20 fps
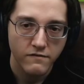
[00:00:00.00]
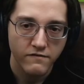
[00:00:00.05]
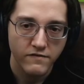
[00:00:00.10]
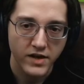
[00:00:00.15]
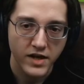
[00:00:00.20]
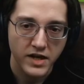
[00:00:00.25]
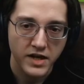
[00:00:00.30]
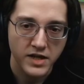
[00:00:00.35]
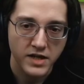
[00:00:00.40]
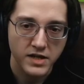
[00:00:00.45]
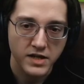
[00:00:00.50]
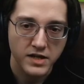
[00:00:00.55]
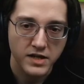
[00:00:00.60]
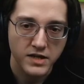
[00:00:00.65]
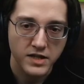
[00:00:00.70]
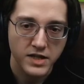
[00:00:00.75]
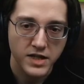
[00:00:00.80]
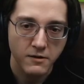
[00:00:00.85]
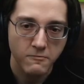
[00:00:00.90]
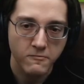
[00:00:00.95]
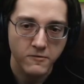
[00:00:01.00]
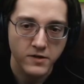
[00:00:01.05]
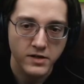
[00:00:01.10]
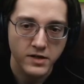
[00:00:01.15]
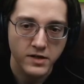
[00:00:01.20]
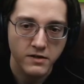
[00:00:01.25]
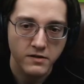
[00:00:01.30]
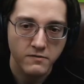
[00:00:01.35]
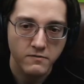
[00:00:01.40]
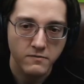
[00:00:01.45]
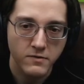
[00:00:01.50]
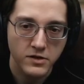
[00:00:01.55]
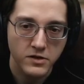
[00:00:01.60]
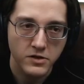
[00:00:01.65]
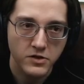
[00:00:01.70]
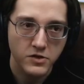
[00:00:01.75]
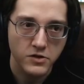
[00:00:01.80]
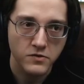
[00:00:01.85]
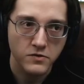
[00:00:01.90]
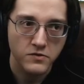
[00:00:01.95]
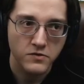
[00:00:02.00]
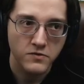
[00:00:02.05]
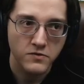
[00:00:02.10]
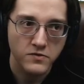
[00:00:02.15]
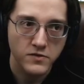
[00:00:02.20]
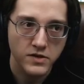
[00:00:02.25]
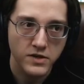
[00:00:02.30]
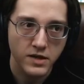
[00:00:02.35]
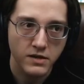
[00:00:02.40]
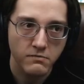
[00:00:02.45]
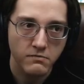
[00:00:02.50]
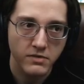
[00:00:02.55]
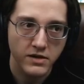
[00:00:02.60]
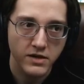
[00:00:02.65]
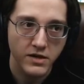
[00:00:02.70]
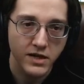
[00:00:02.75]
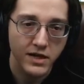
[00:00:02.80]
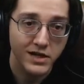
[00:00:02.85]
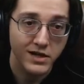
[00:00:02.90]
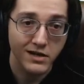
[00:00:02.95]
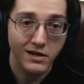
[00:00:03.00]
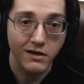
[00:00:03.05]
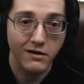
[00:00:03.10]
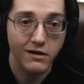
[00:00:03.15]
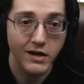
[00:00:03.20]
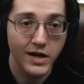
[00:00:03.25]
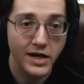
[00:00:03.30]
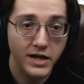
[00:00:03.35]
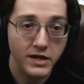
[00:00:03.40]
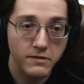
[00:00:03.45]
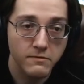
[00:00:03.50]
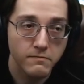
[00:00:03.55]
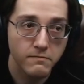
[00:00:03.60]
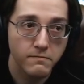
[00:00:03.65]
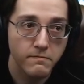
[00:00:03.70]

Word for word: Find someone with shoes and be like, alright.